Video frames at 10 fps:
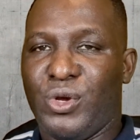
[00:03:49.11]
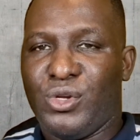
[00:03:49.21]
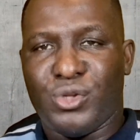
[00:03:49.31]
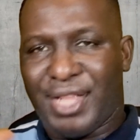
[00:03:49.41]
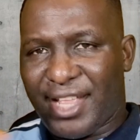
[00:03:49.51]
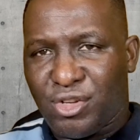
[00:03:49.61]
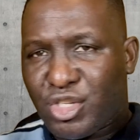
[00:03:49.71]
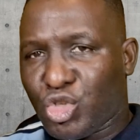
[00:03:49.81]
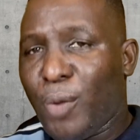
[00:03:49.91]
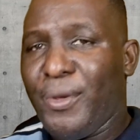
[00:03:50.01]
So the
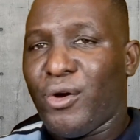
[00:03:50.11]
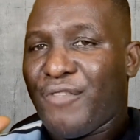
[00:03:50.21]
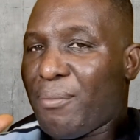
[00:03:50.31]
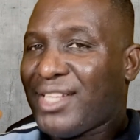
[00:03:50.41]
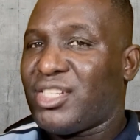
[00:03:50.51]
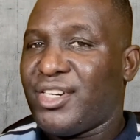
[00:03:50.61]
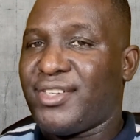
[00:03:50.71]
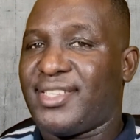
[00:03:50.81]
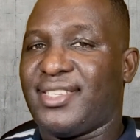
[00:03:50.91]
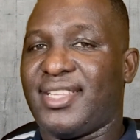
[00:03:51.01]
anisotropy of the
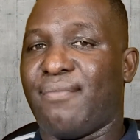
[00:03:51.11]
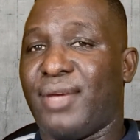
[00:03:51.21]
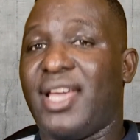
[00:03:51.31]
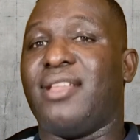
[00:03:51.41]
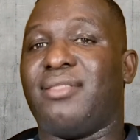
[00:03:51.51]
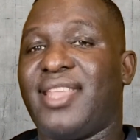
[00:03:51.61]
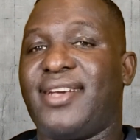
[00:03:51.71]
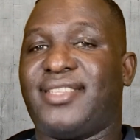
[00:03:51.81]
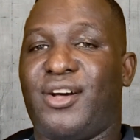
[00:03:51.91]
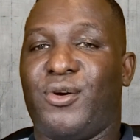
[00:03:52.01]
material system in
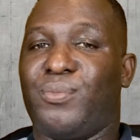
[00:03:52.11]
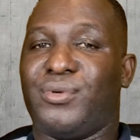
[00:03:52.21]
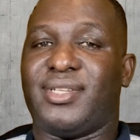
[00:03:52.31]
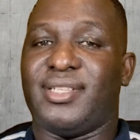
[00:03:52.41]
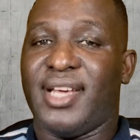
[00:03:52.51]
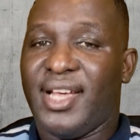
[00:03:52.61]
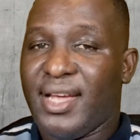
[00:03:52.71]
textile composite